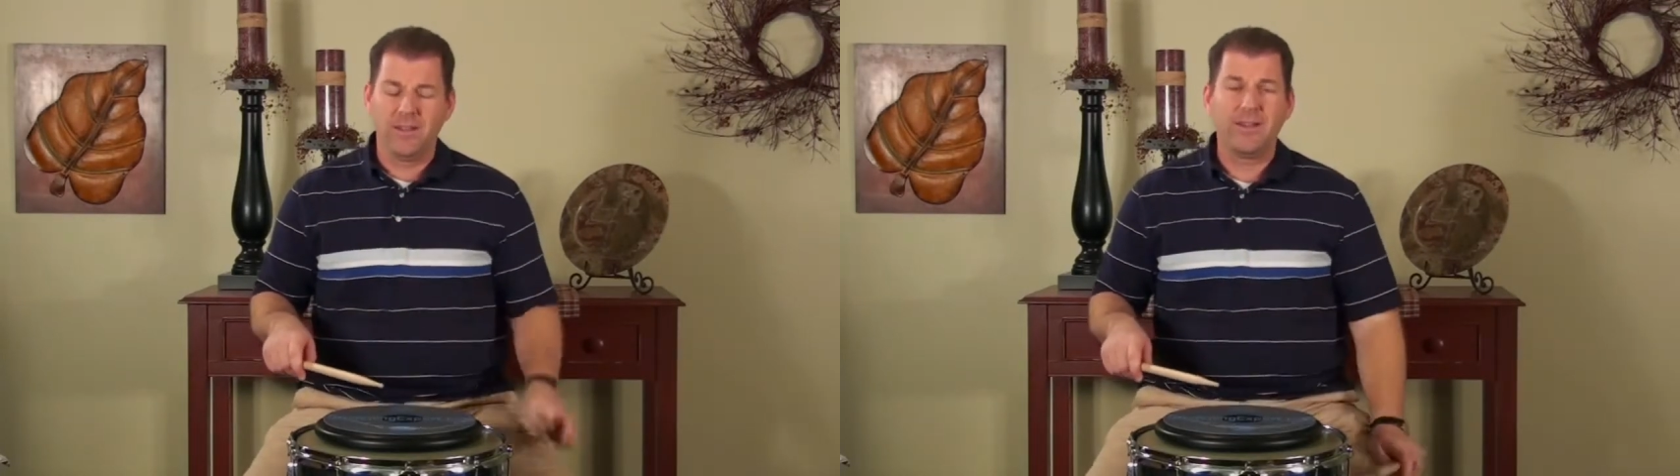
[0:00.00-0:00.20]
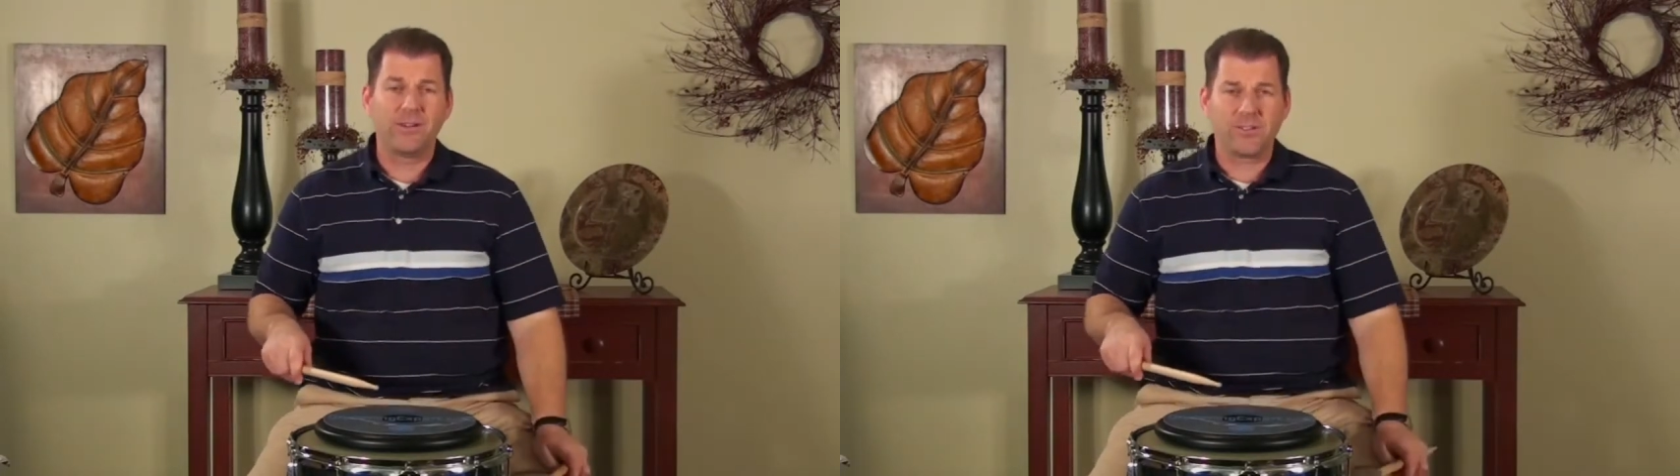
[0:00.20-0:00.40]

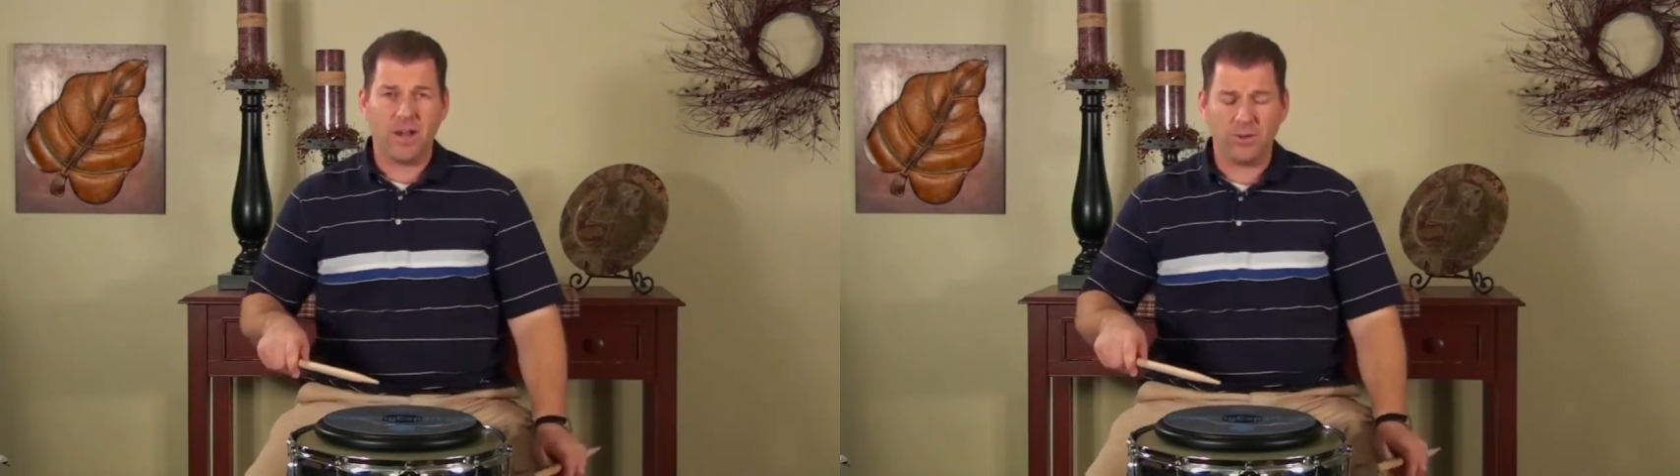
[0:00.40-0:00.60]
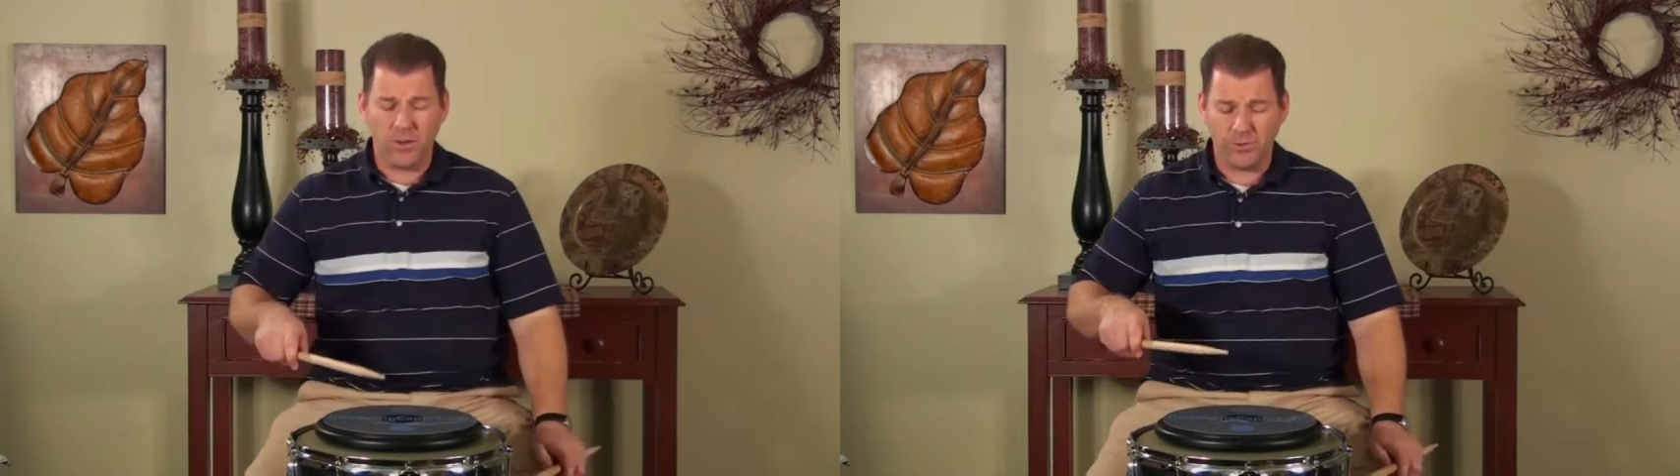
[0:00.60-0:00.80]
Here's
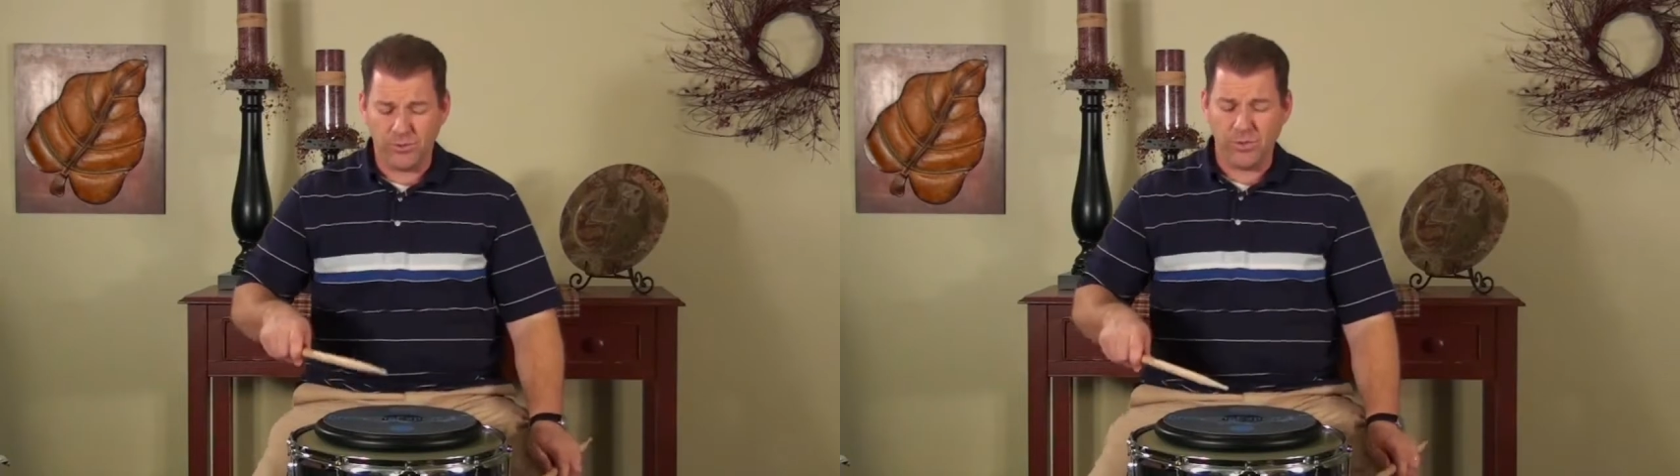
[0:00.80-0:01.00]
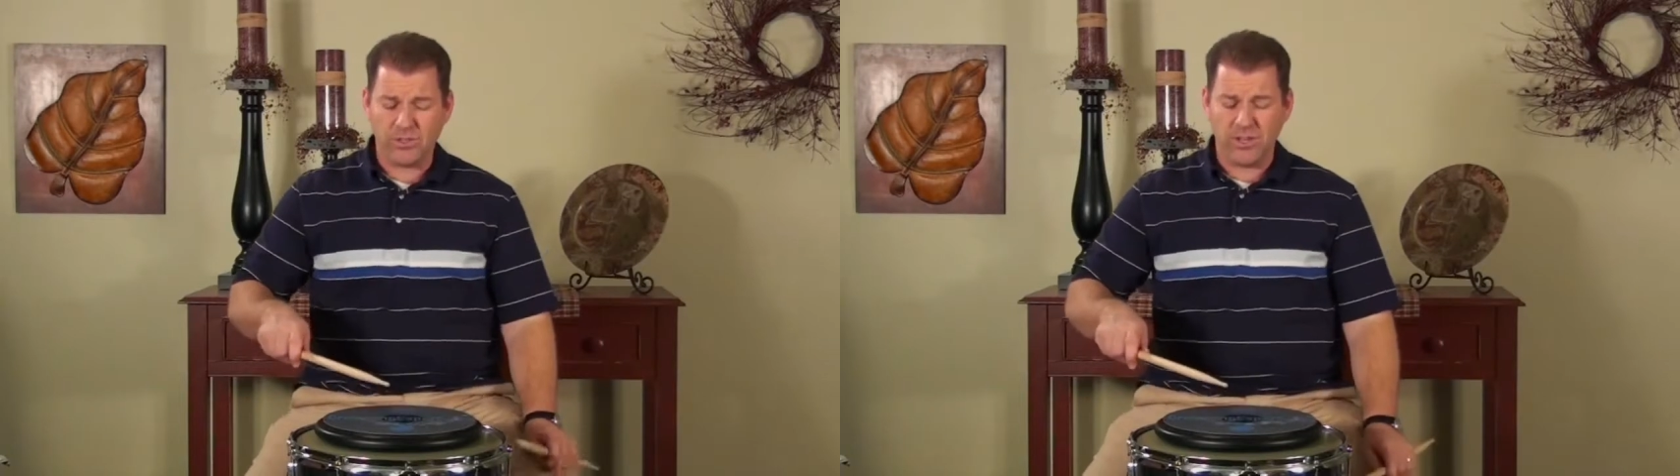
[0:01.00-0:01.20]
how it goes.
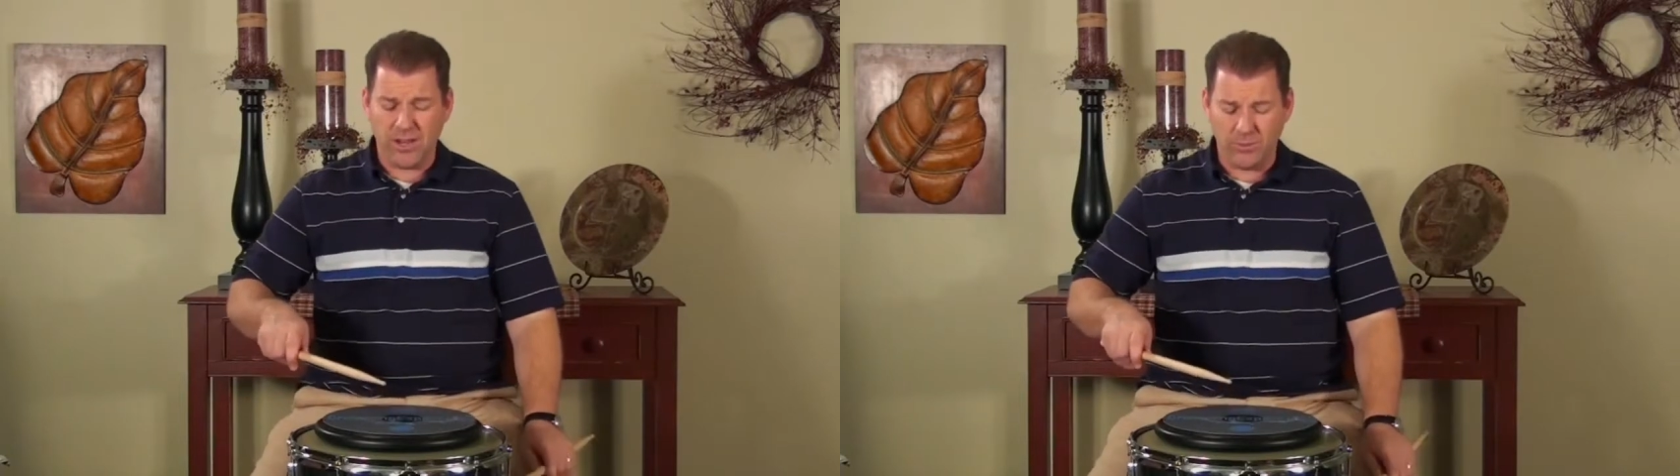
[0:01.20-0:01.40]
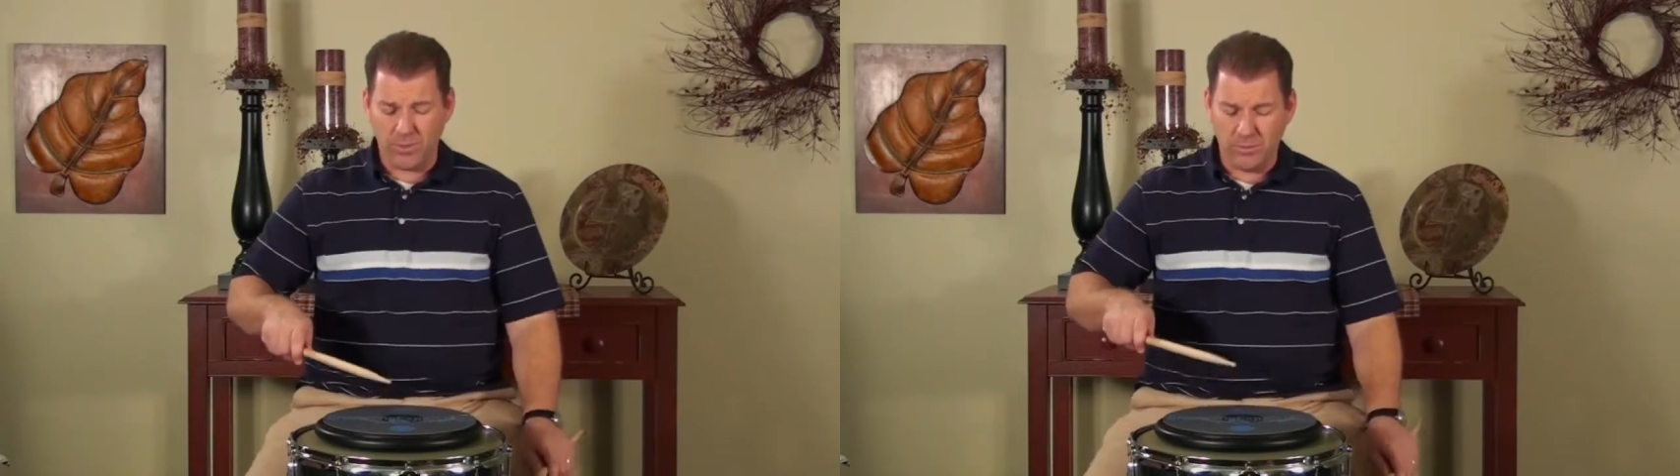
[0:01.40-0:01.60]
Do this
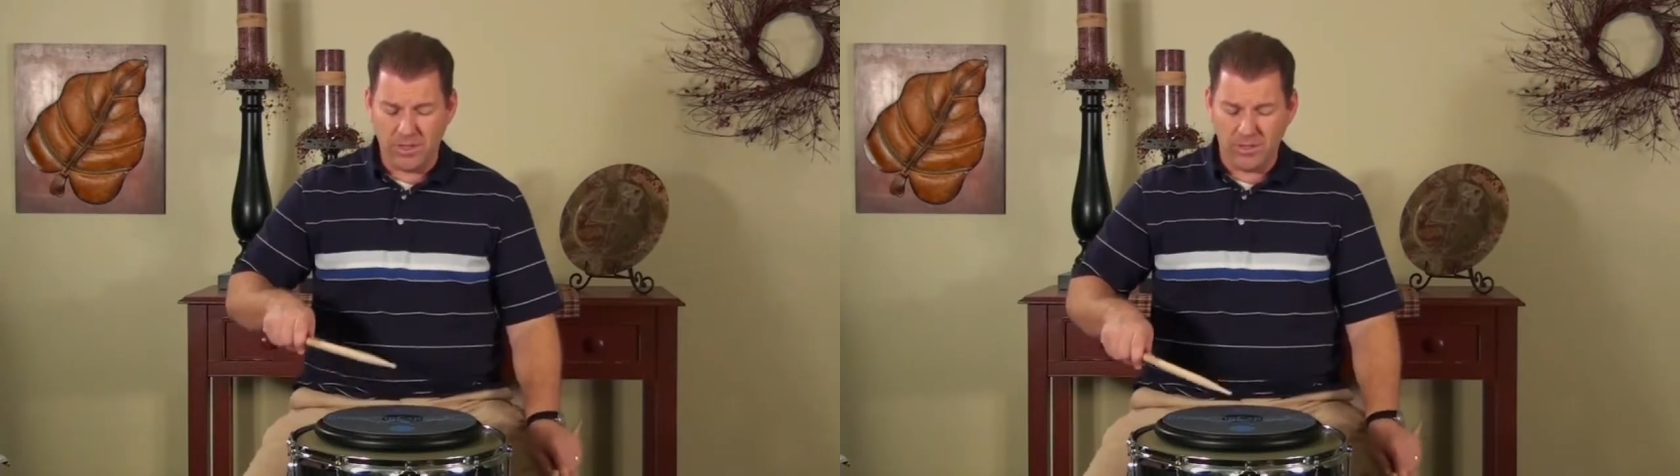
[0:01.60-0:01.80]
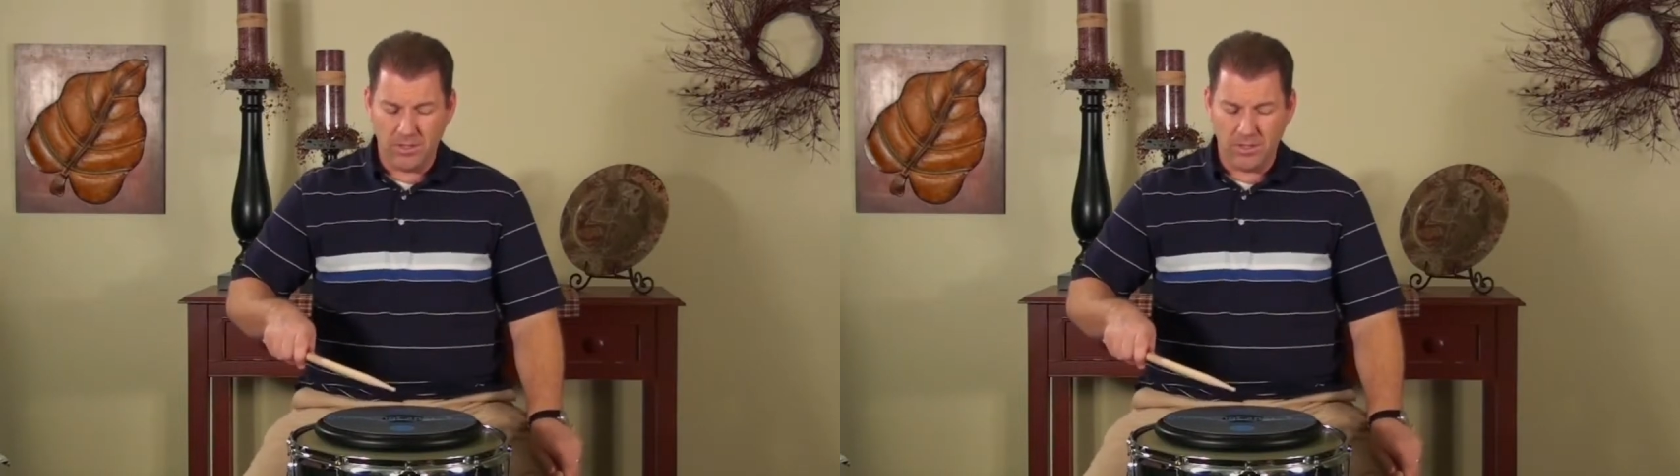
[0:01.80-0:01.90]
together with me.